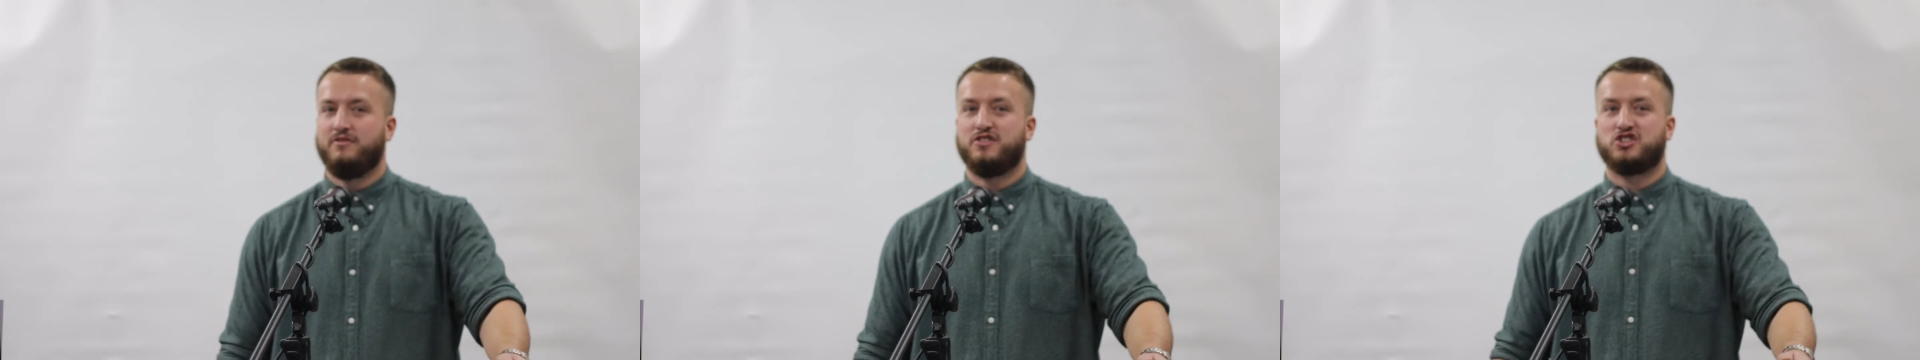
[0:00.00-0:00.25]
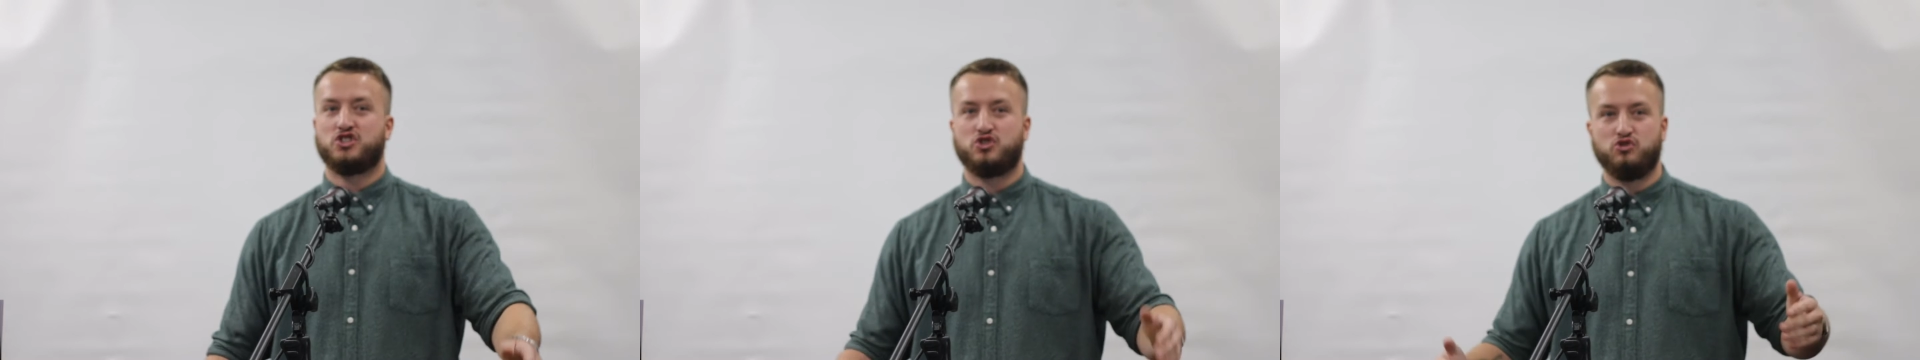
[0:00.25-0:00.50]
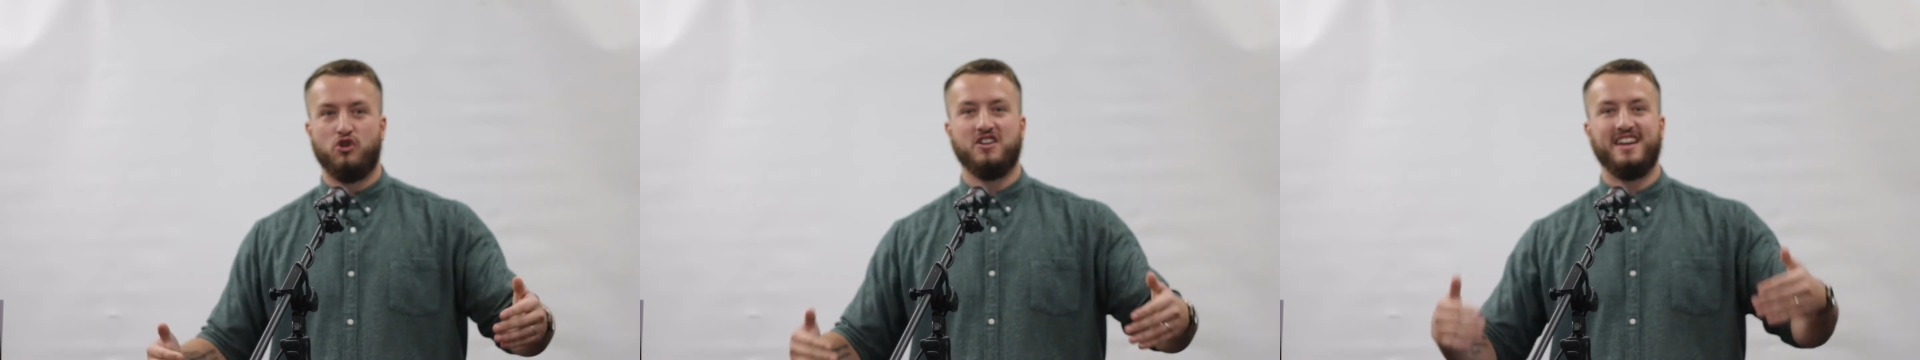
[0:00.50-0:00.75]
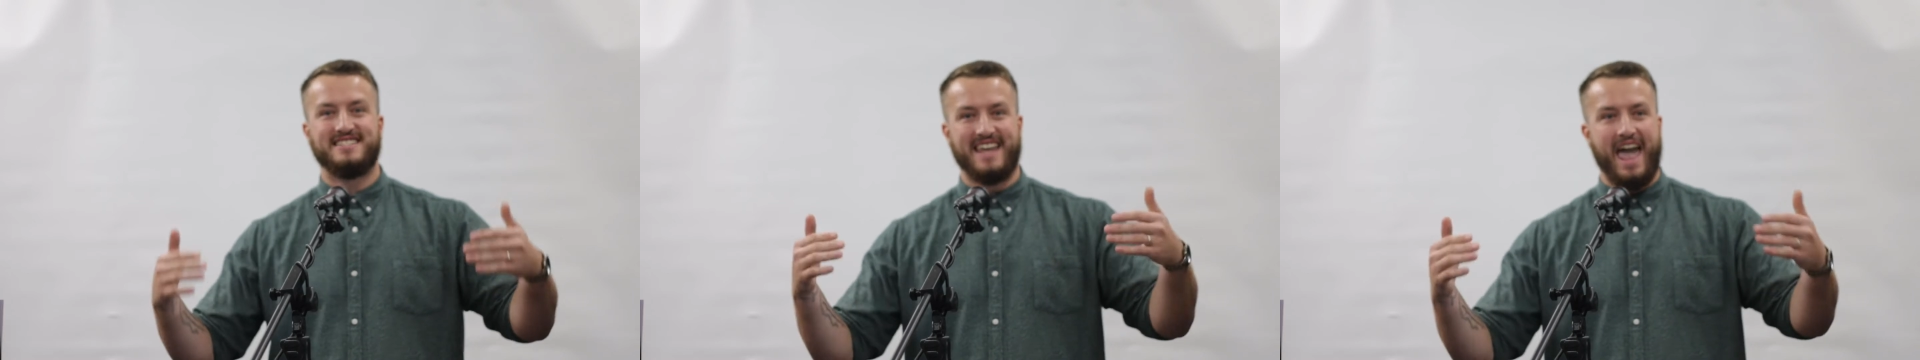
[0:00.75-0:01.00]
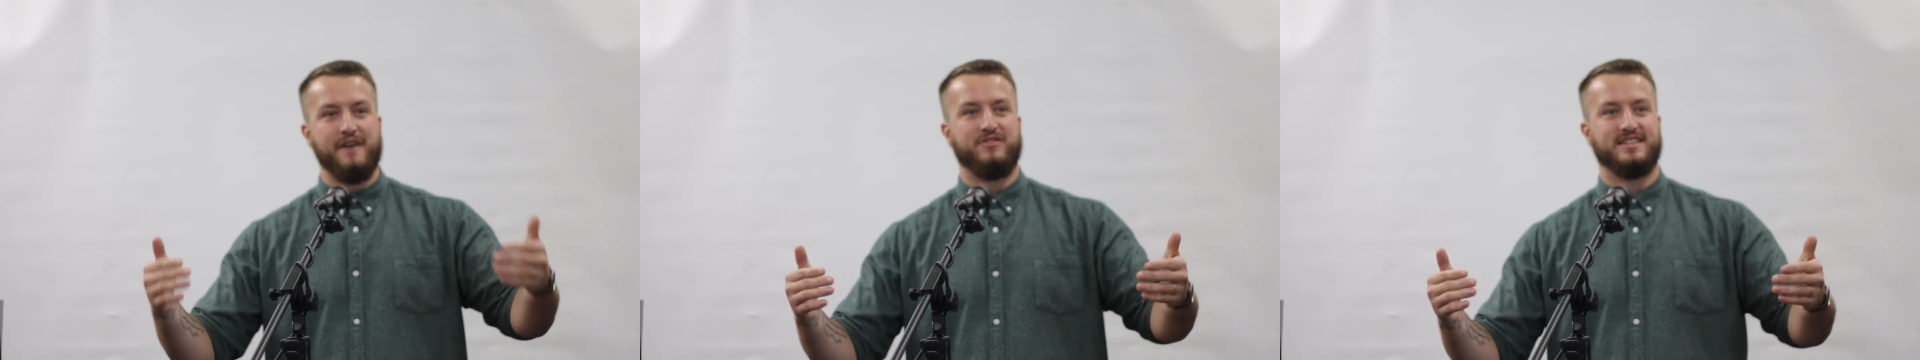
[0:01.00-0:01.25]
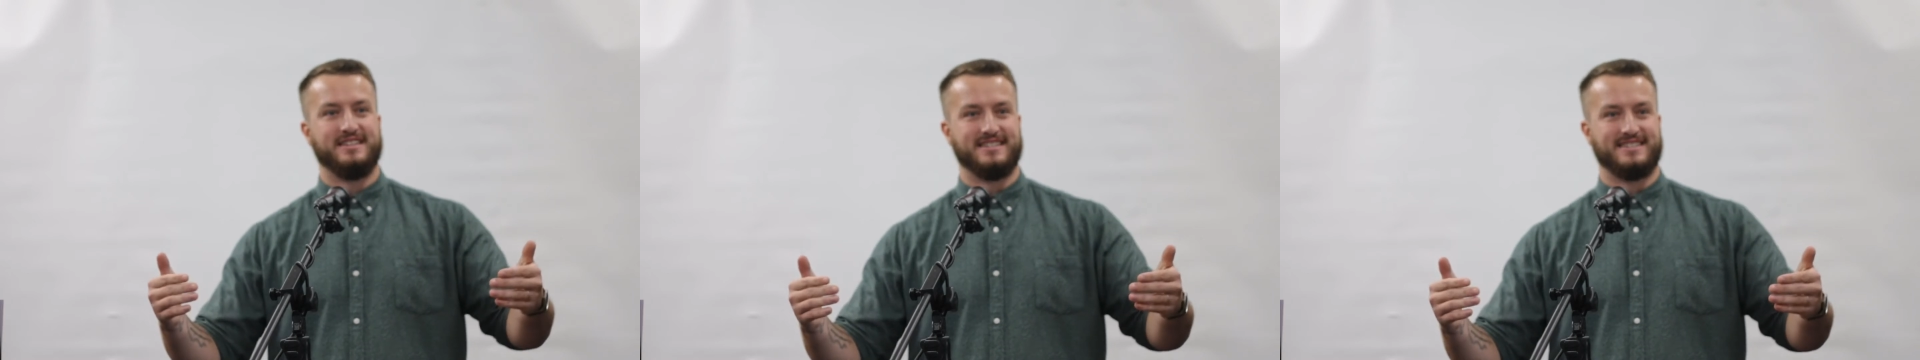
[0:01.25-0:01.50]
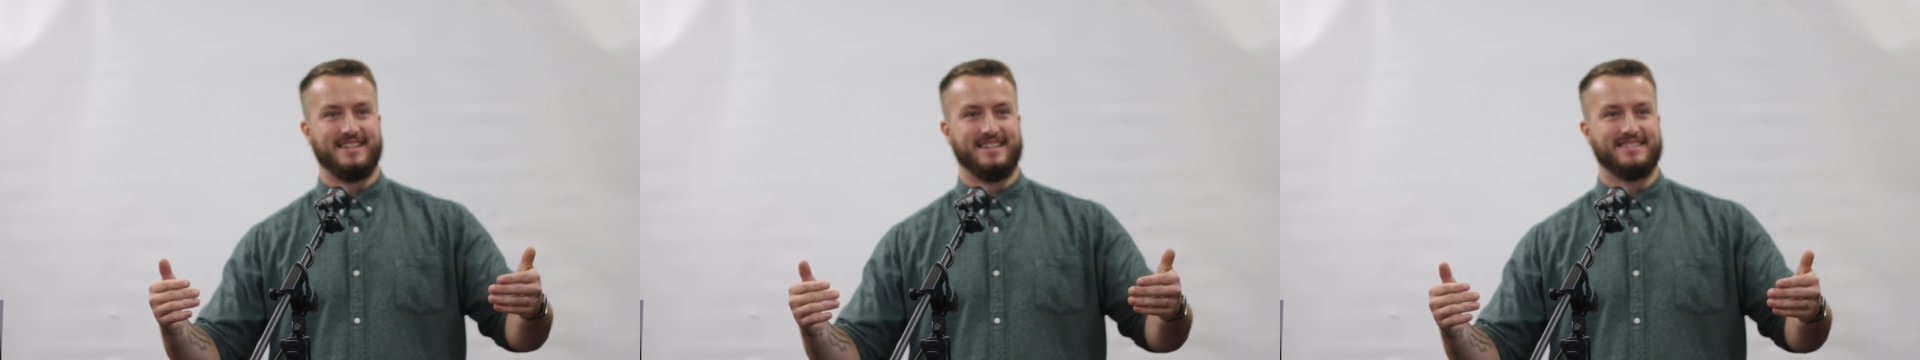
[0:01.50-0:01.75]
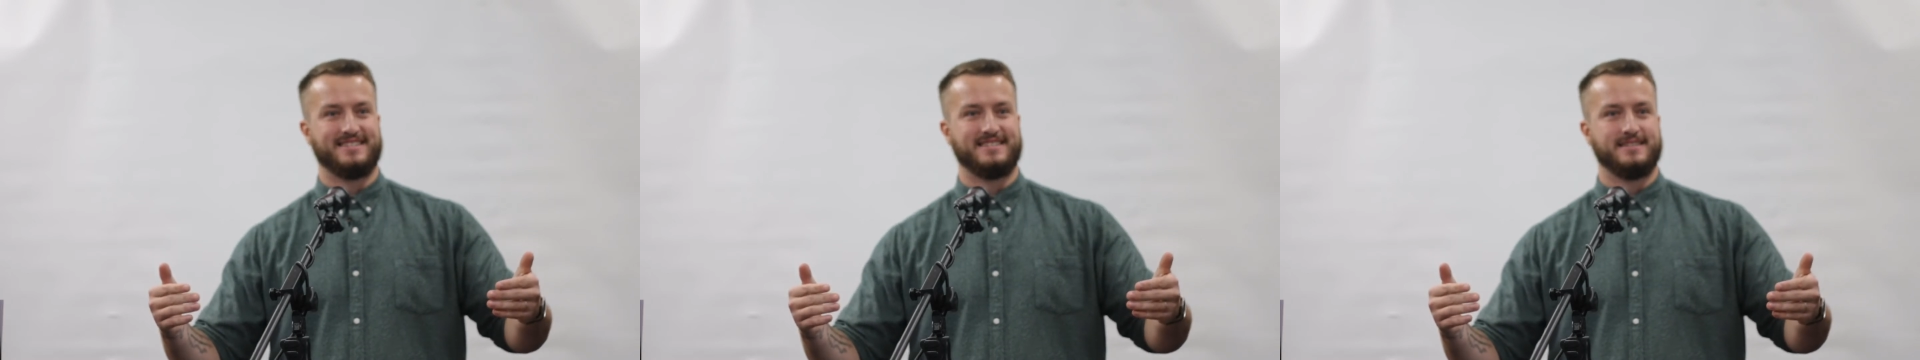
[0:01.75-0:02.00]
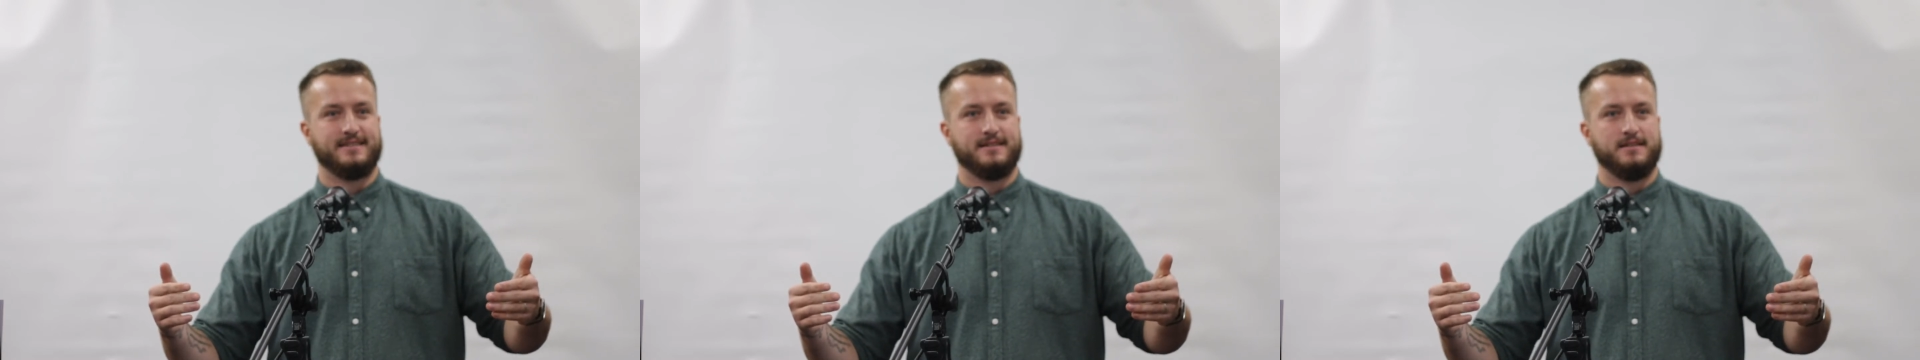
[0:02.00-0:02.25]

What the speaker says: the strongest evidences